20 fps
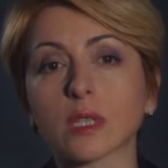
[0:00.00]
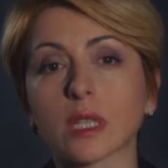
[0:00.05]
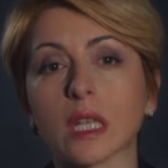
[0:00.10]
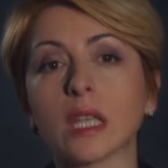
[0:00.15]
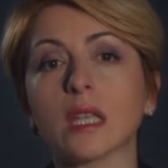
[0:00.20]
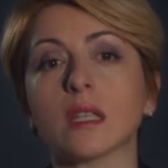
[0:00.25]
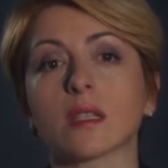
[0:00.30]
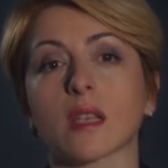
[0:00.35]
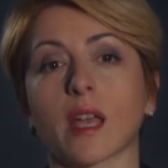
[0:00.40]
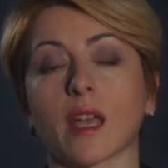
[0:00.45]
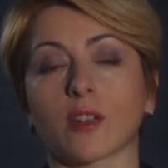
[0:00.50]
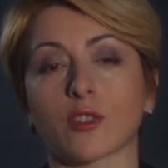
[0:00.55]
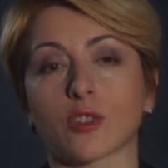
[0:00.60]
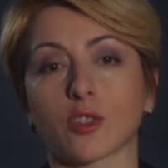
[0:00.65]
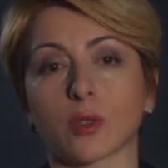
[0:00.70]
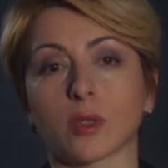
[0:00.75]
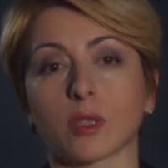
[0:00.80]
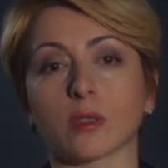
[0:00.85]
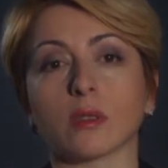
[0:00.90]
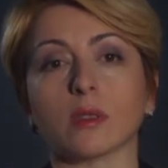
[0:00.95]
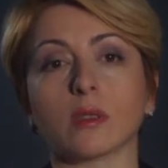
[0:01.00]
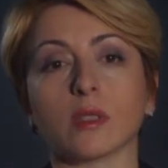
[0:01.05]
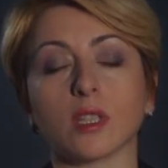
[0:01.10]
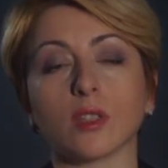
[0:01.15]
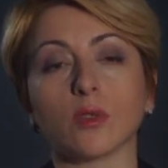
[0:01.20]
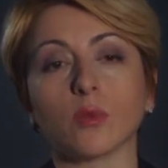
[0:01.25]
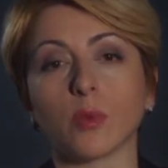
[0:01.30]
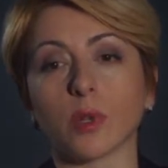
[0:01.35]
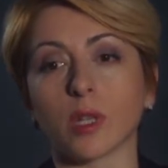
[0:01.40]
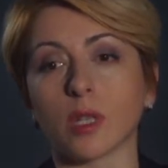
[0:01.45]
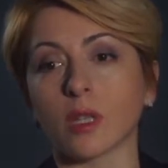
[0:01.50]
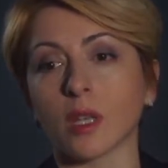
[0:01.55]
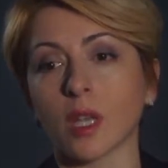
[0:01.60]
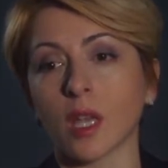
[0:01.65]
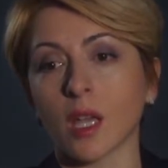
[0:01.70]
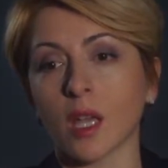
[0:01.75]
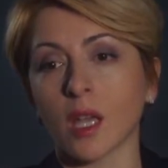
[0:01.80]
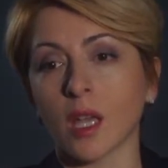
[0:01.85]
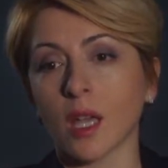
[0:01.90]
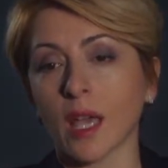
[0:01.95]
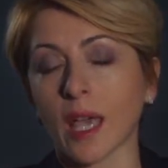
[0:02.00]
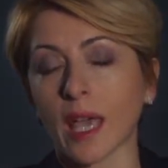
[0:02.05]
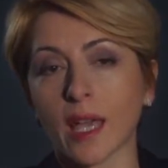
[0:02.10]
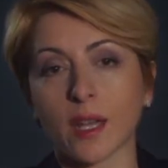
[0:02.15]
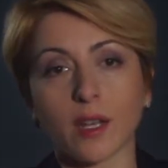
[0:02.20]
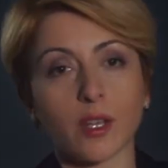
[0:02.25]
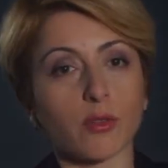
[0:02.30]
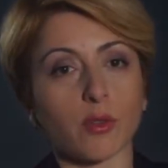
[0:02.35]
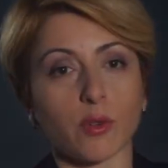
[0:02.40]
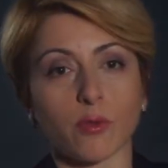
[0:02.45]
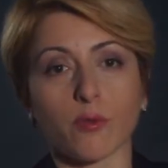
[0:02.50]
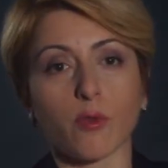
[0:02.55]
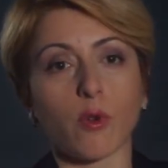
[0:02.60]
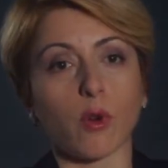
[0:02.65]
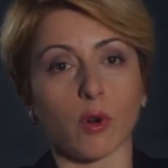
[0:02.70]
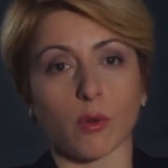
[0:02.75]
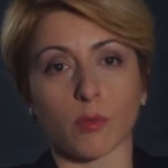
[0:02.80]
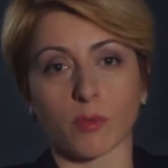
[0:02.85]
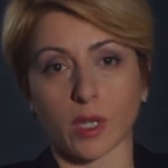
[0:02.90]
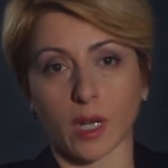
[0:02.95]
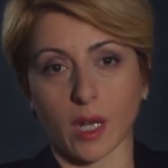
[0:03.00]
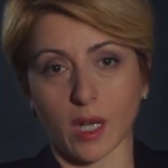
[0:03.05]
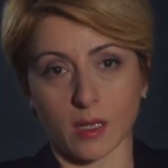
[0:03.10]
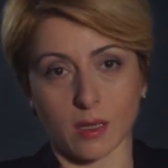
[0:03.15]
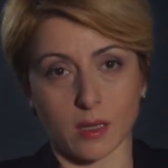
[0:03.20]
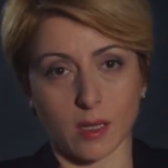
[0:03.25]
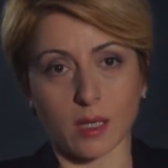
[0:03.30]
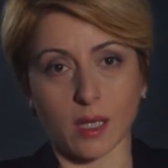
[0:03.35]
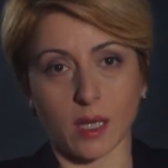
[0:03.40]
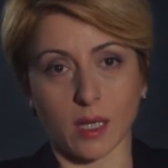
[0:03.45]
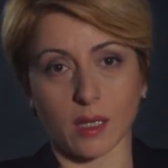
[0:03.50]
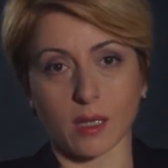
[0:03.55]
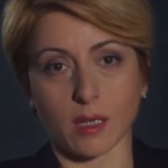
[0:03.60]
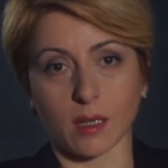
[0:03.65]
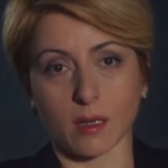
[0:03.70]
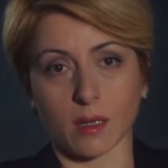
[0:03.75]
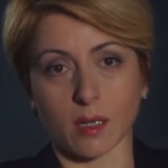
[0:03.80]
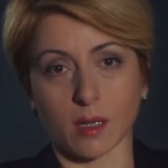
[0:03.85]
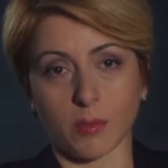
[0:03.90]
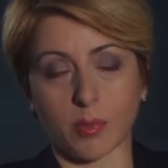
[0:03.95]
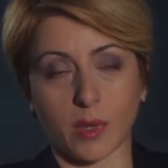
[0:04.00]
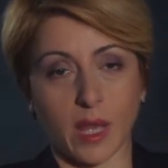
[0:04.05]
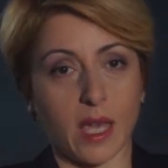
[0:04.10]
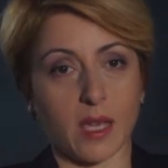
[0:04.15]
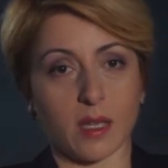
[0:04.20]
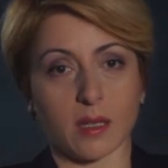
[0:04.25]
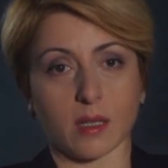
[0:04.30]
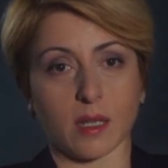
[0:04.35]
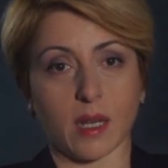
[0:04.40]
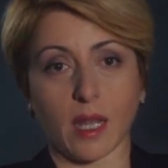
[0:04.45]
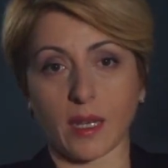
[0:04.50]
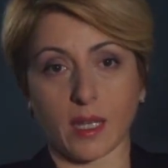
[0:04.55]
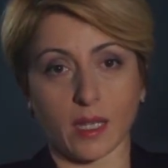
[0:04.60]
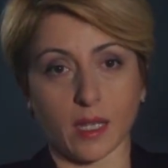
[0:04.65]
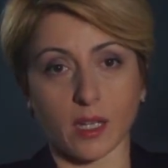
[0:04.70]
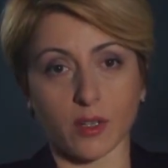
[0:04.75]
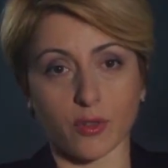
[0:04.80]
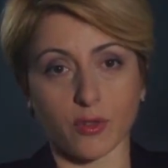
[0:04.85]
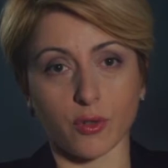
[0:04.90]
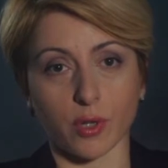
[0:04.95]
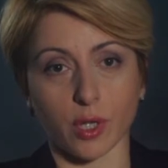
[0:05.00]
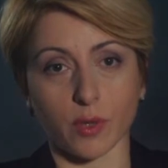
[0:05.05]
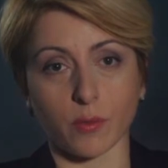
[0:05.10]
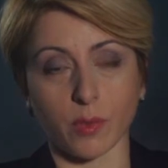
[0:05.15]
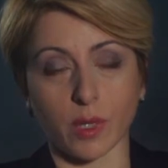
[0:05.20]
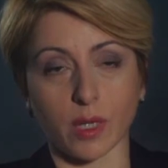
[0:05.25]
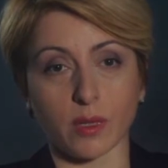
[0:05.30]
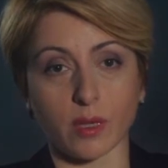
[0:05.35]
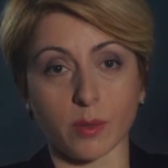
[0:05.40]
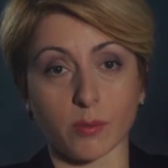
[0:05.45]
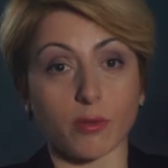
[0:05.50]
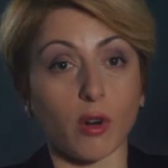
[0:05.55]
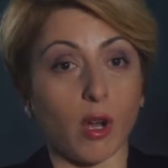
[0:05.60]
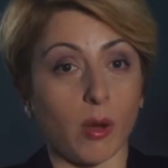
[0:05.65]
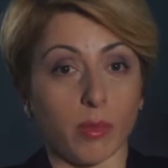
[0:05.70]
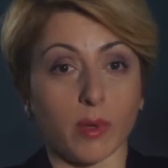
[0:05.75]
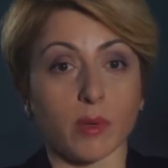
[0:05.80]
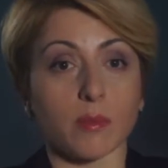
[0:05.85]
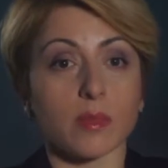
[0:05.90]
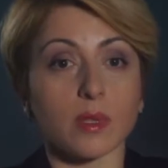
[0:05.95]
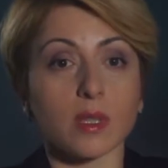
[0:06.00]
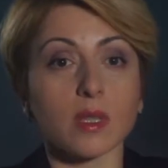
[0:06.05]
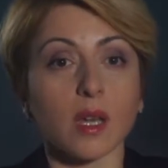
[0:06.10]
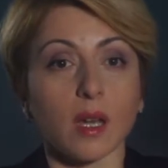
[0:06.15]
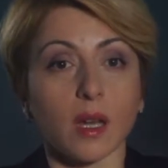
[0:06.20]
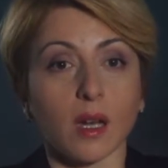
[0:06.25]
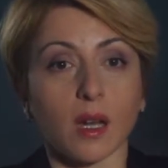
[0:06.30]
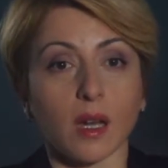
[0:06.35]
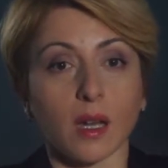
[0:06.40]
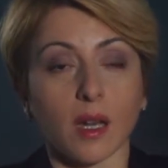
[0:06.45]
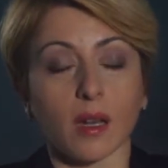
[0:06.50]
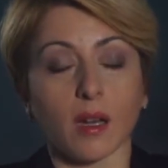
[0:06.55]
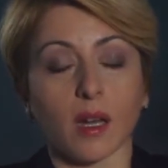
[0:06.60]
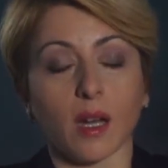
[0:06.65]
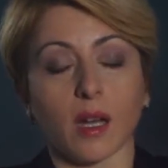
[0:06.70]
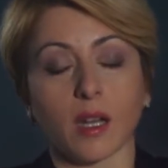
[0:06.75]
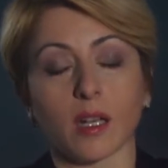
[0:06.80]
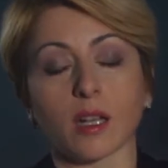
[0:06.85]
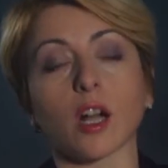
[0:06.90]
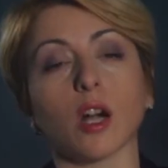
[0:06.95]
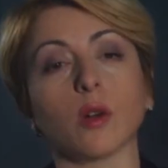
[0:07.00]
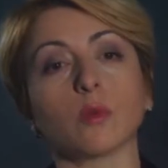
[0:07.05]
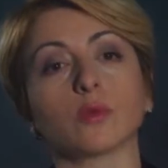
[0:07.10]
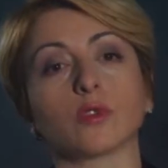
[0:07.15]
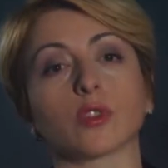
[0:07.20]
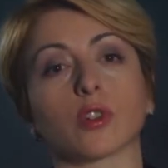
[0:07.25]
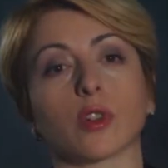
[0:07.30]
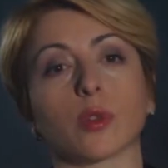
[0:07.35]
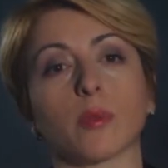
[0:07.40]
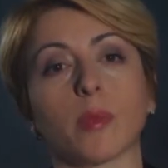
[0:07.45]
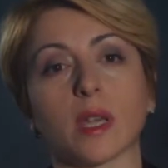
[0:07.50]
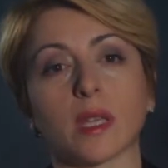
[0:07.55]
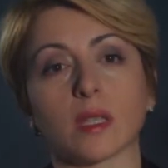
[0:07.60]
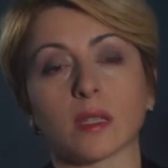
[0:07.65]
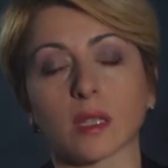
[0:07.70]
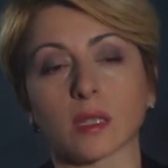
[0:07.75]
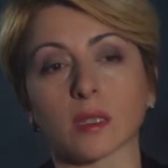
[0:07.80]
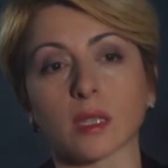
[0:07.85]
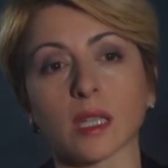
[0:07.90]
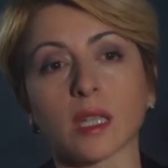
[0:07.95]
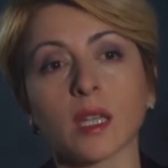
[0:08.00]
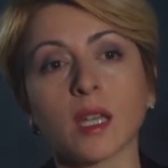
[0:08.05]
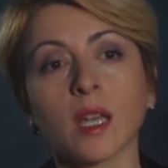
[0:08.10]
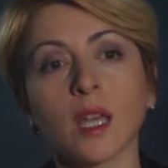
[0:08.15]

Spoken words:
it is actually to deal with any reform that has to take place in any country when the problems are encountered, basically.